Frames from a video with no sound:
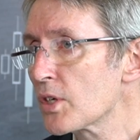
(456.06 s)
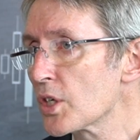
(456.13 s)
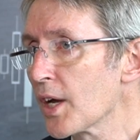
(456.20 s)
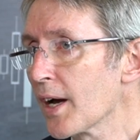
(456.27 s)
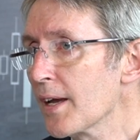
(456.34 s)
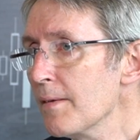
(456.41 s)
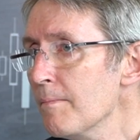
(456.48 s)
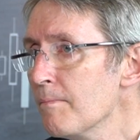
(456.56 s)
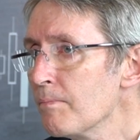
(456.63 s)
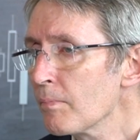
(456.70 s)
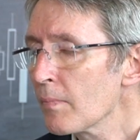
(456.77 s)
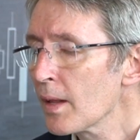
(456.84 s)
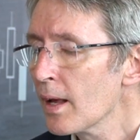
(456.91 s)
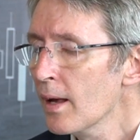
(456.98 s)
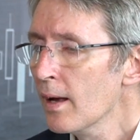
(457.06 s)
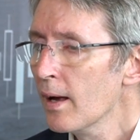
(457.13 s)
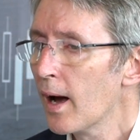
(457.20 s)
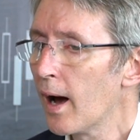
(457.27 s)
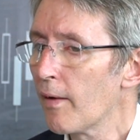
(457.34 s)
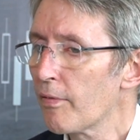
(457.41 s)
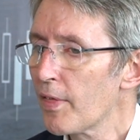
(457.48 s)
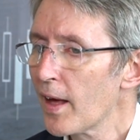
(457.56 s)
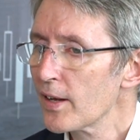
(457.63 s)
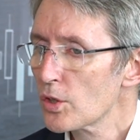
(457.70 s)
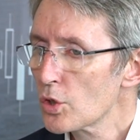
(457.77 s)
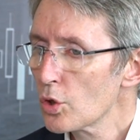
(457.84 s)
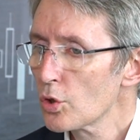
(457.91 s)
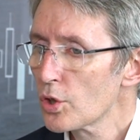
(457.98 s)
today.
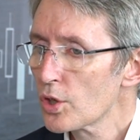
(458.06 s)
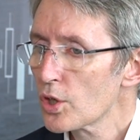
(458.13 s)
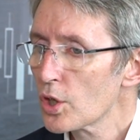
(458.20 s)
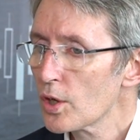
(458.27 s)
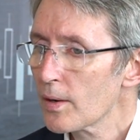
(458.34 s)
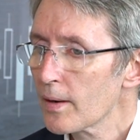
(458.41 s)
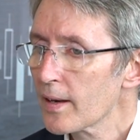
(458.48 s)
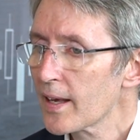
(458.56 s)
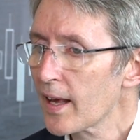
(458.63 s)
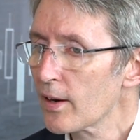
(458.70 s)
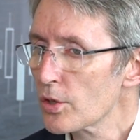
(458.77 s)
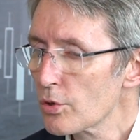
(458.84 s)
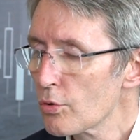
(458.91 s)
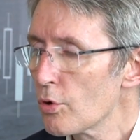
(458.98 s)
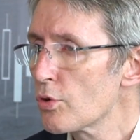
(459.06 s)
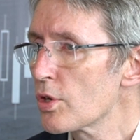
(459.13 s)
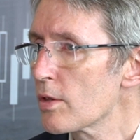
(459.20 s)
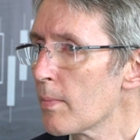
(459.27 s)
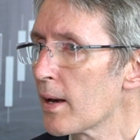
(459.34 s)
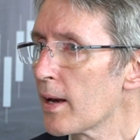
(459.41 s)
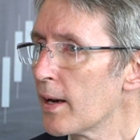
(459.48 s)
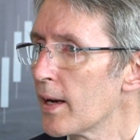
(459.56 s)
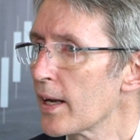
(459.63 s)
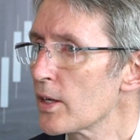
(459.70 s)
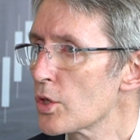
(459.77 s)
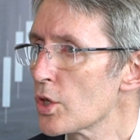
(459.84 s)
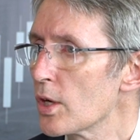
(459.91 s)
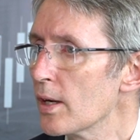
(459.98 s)
That should get us through to the middle of
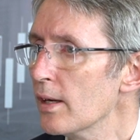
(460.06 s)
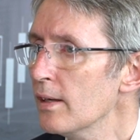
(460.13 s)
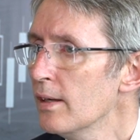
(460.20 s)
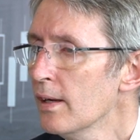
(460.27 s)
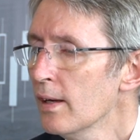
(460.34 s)
next year.